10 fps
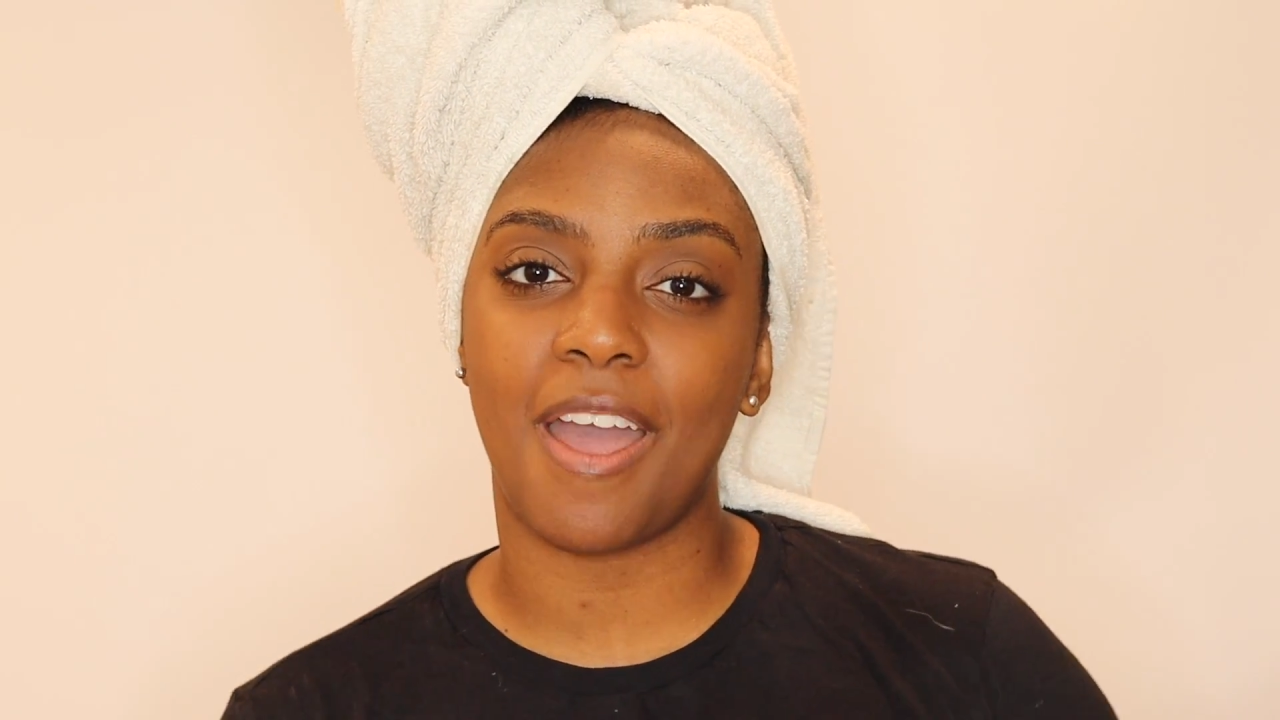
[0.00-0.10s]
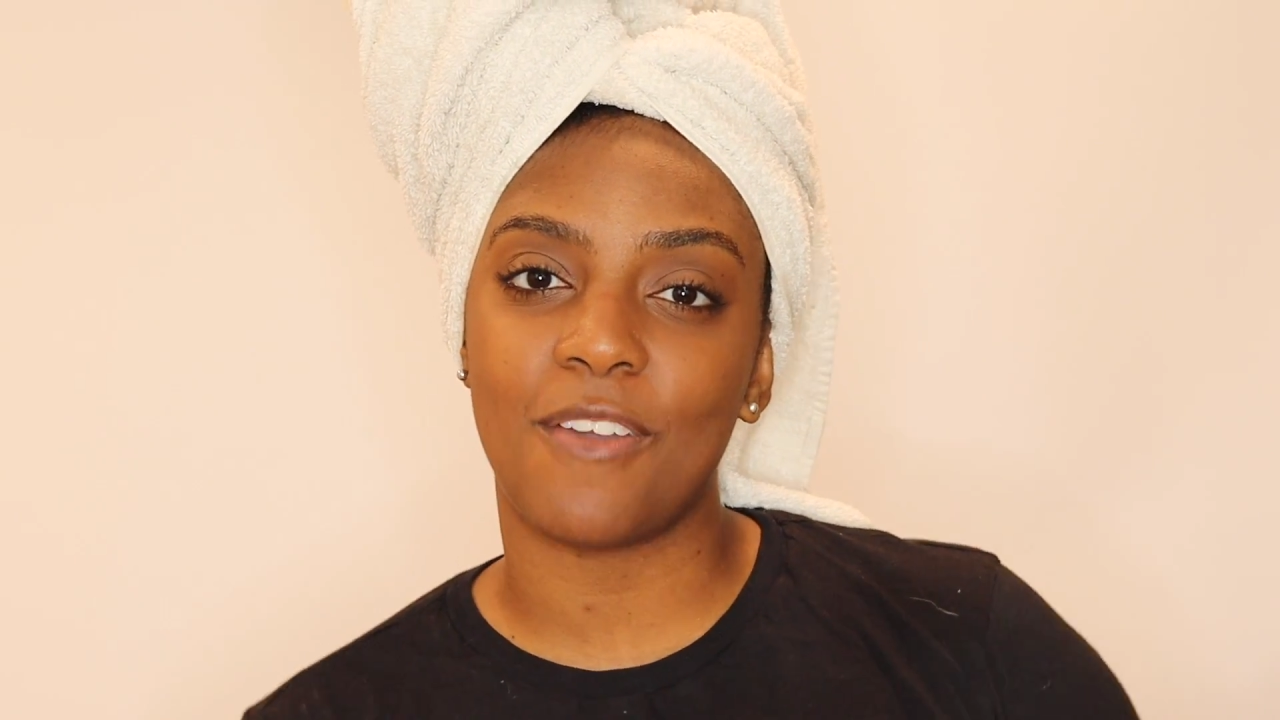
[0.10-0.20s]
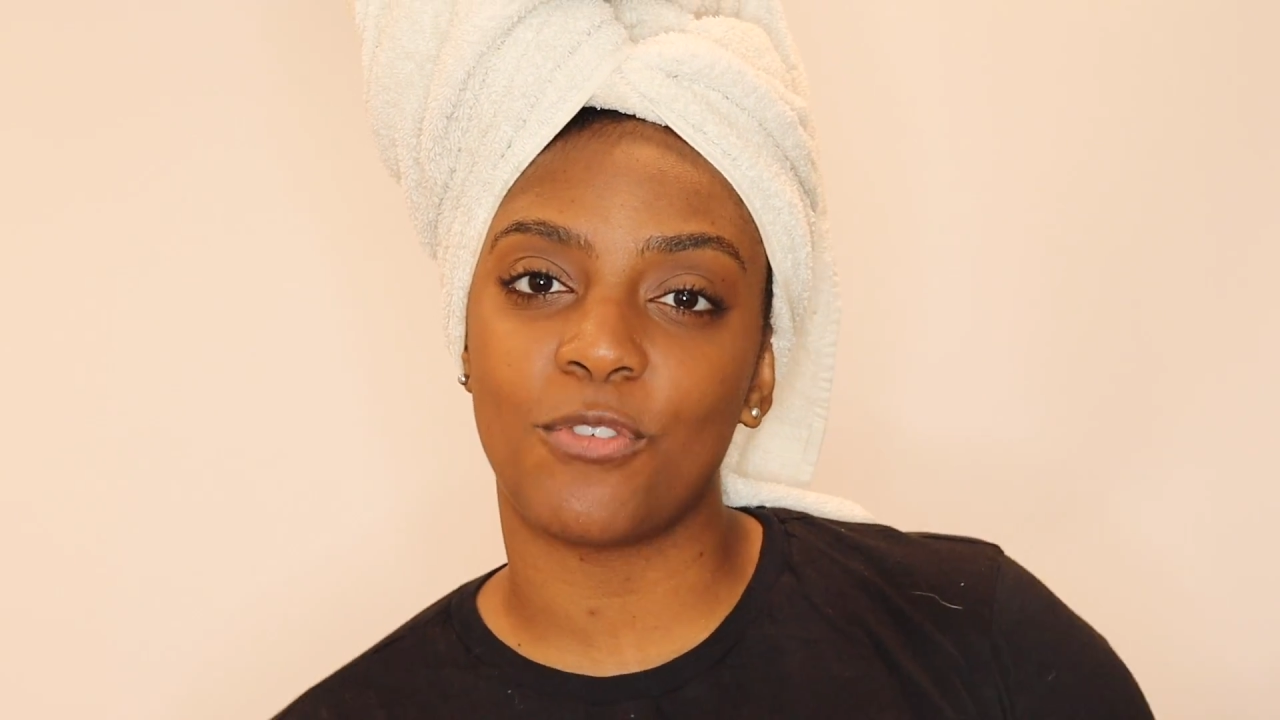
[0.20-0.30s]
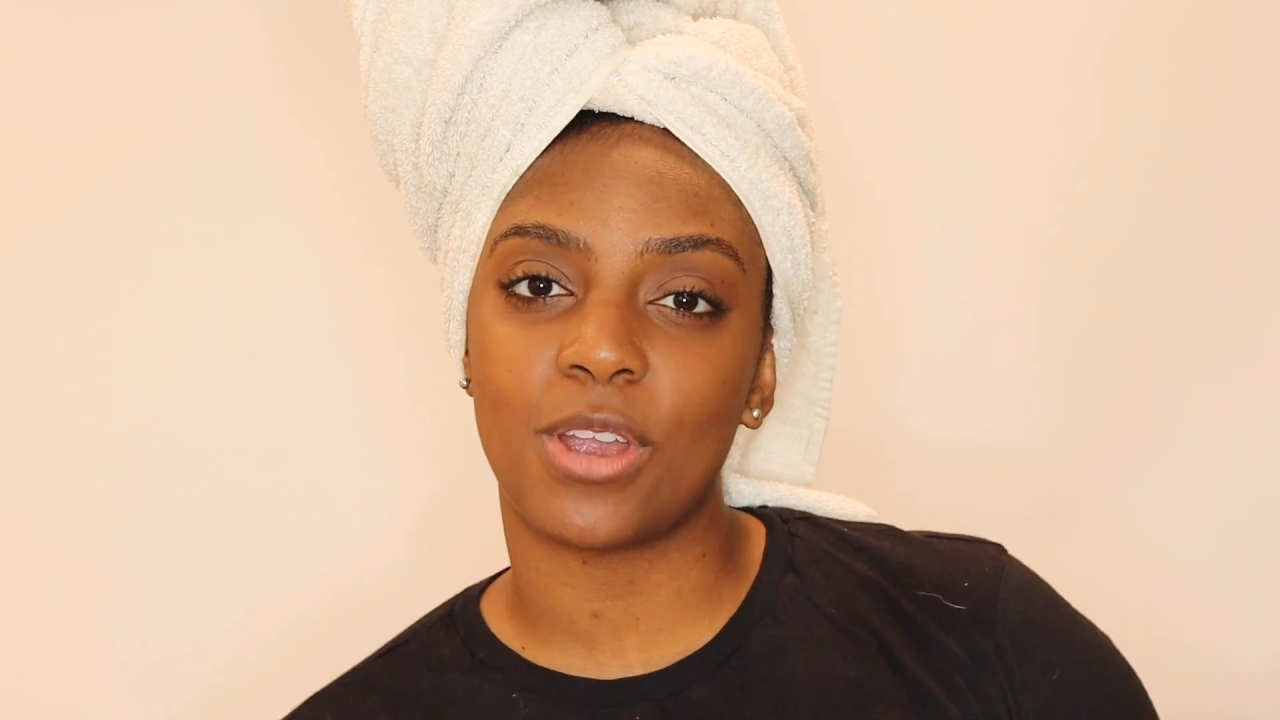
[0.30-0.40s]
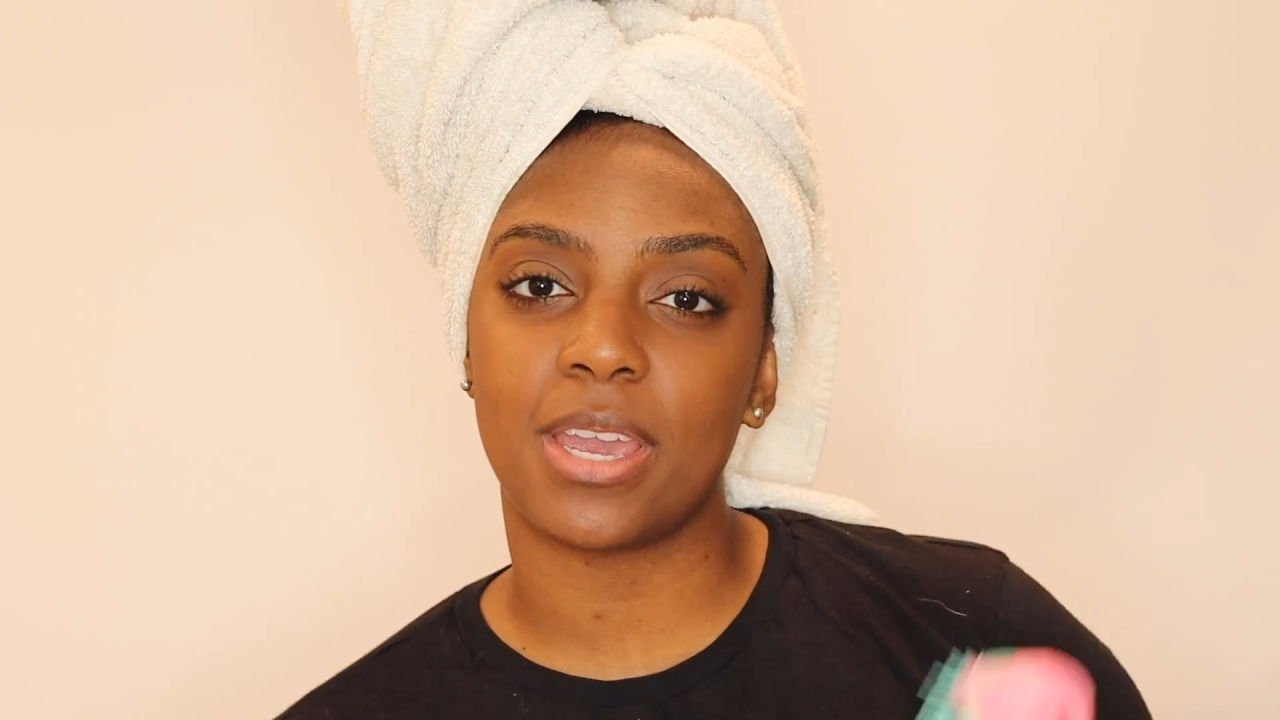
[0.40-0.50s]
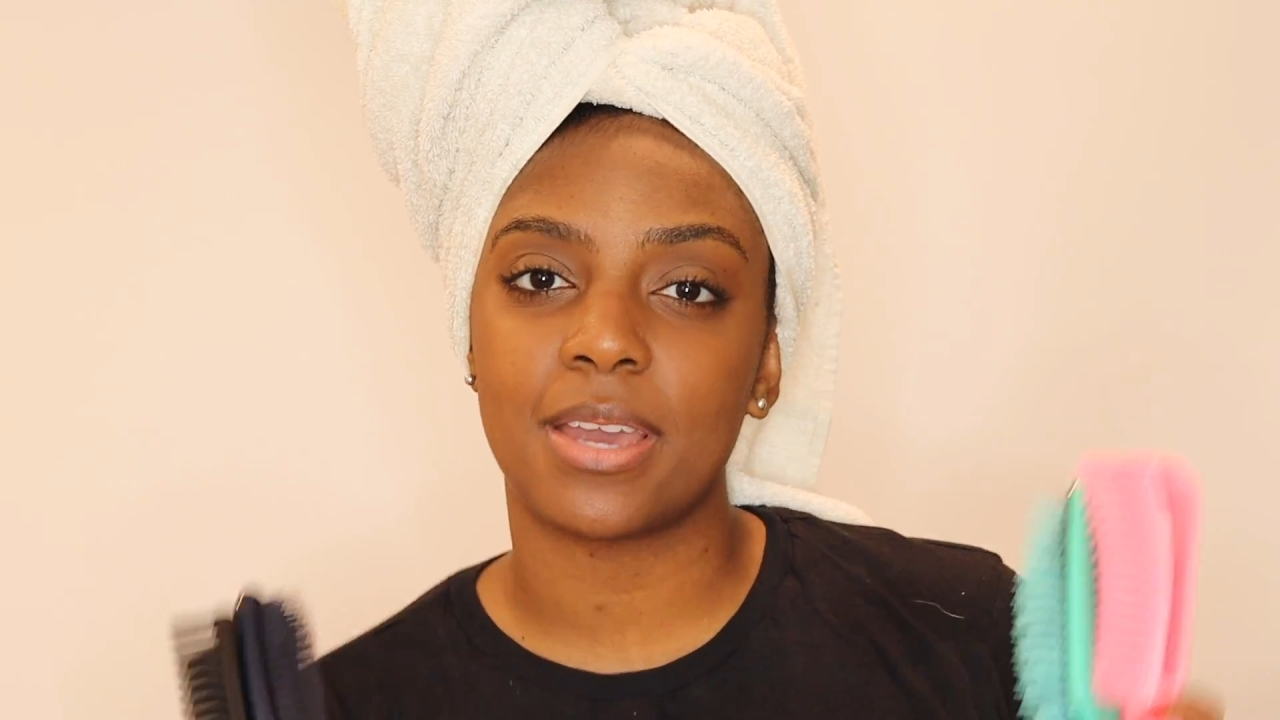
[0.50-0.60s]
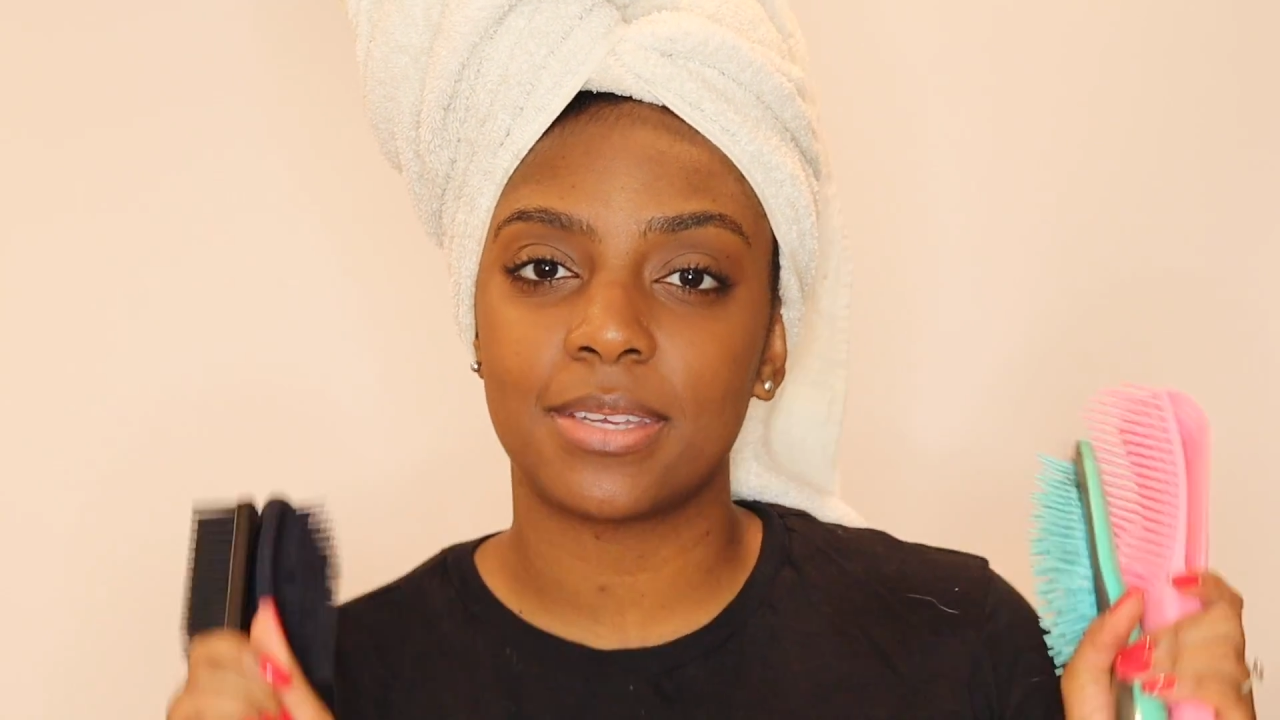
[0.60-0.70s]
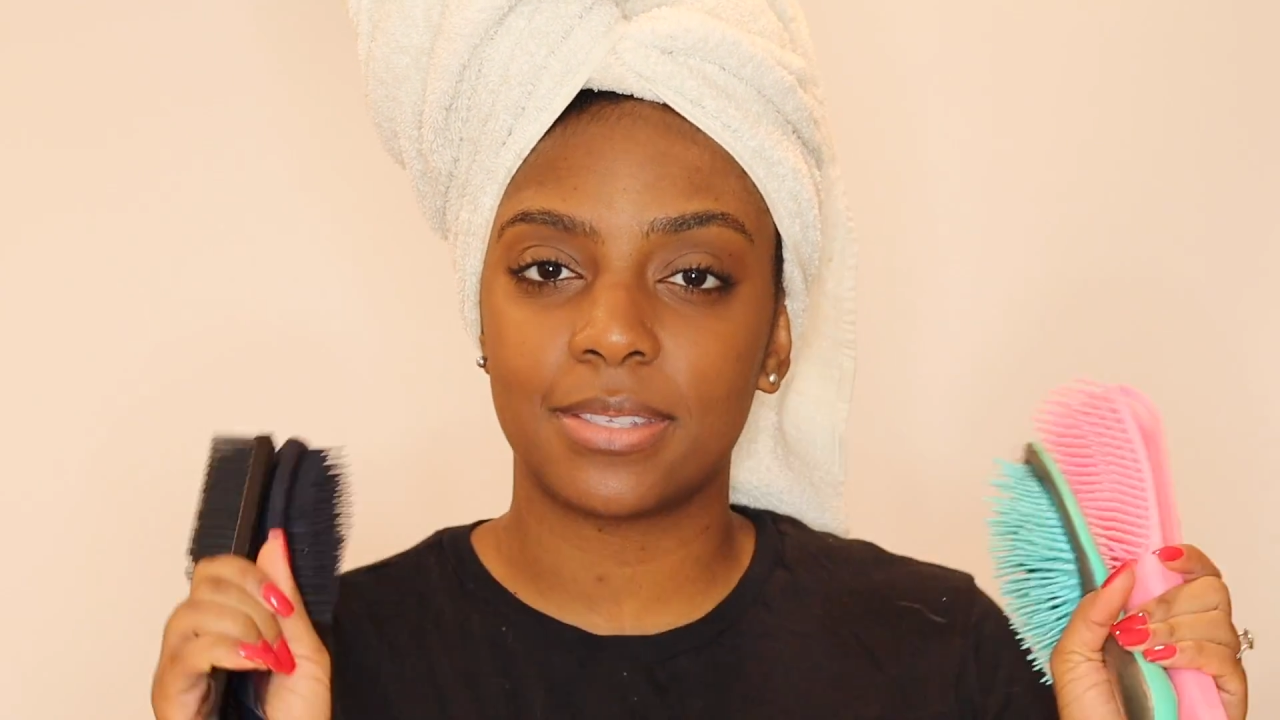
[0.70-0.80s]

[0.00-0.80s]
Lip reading: every